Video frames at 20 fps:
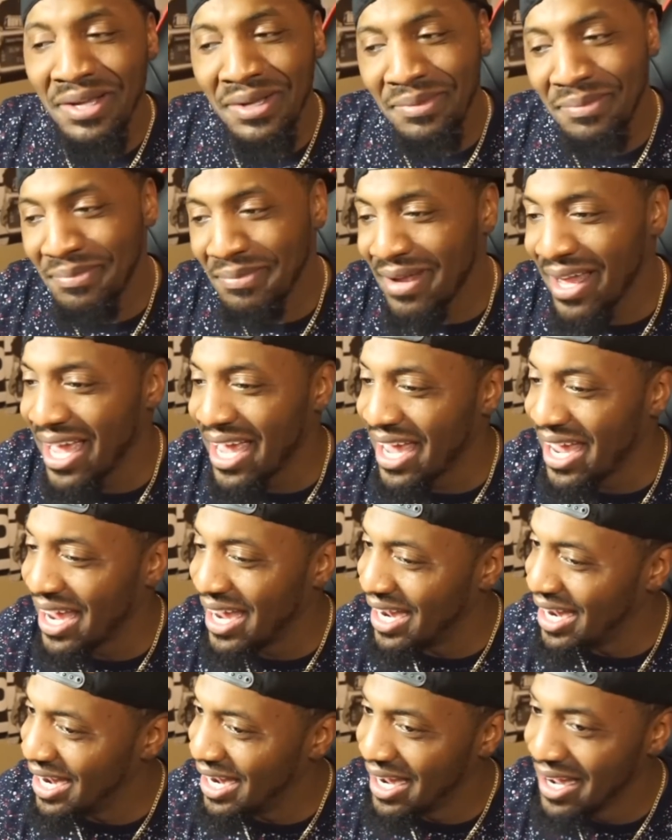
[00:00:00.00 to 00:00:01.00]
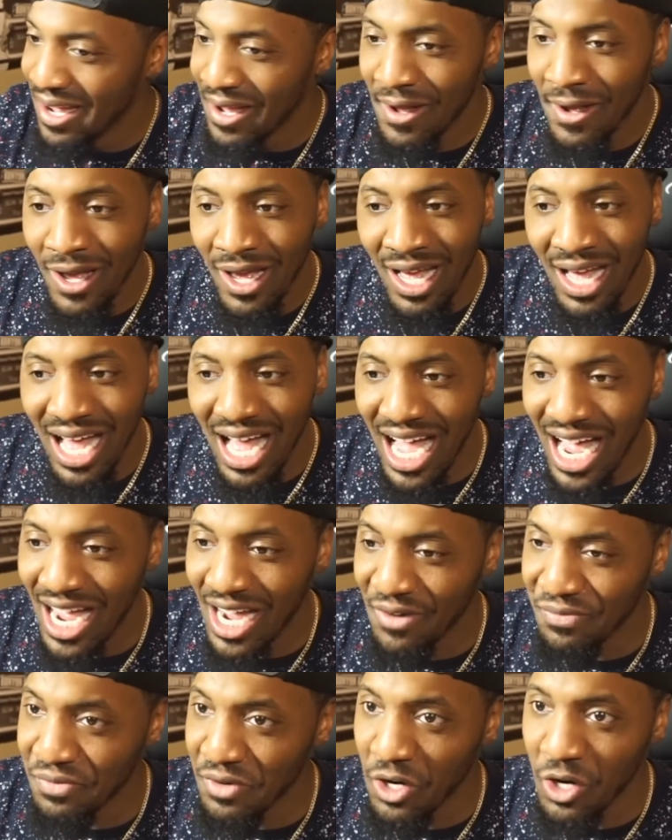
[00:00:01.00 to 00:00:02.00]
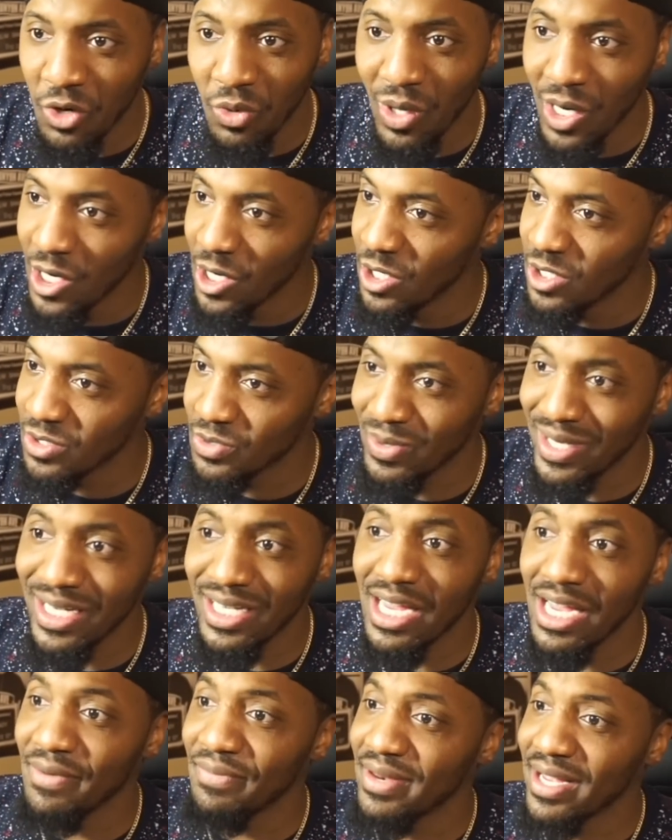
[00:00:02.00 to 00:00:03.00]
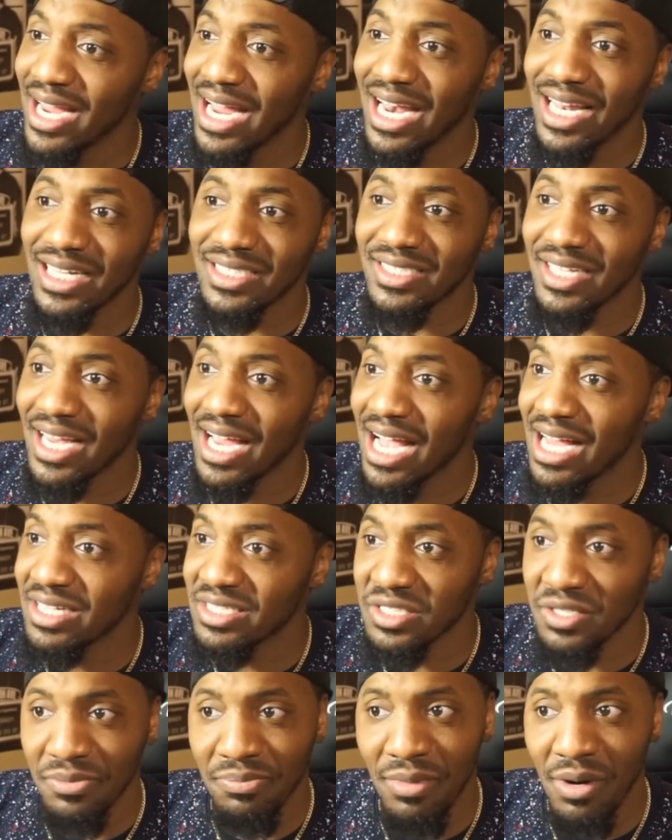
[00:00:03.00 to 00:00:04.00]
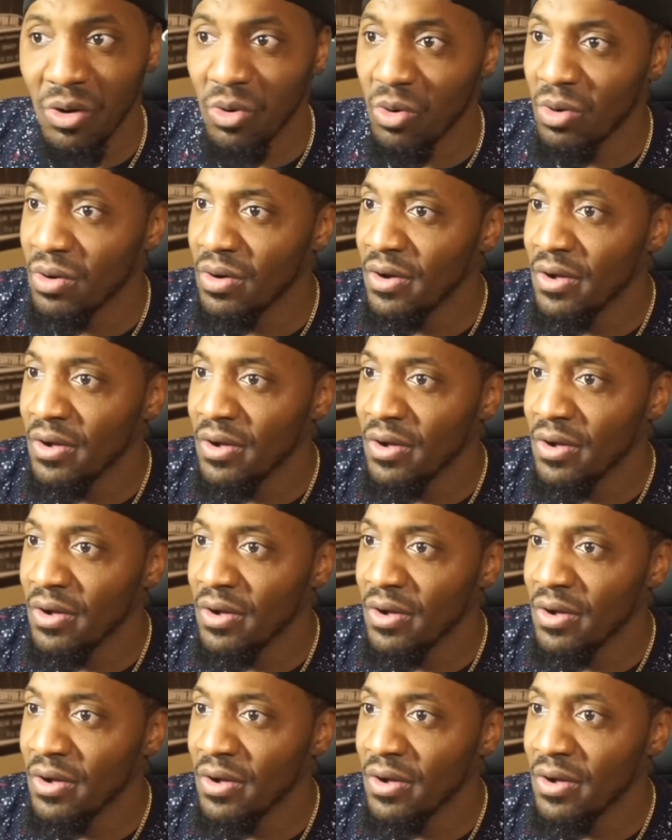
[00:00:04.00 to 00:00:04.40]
Man. I have no words. We definitely got to check out some more.